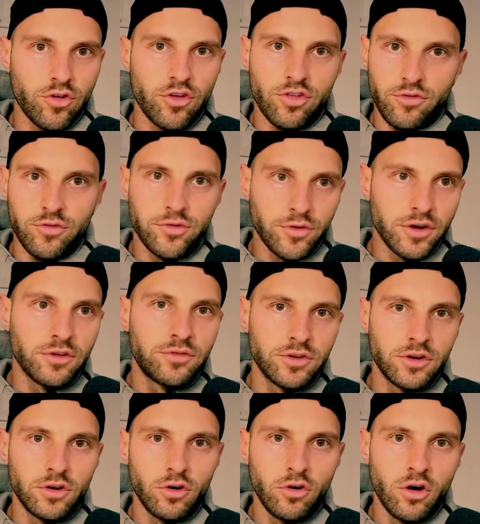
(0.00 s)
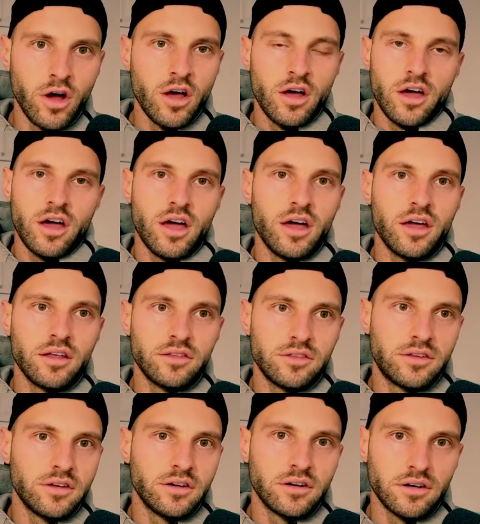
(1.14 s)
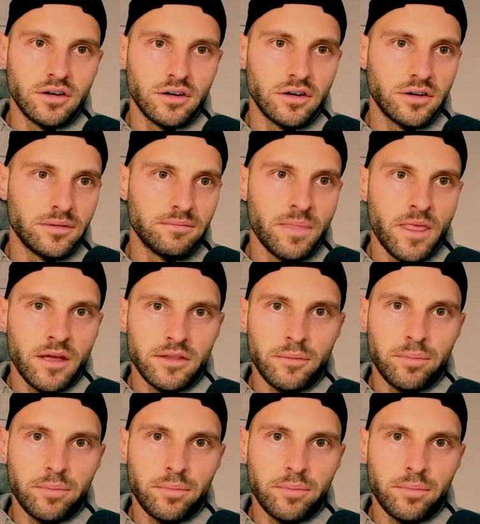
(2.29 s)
It's a free video, and the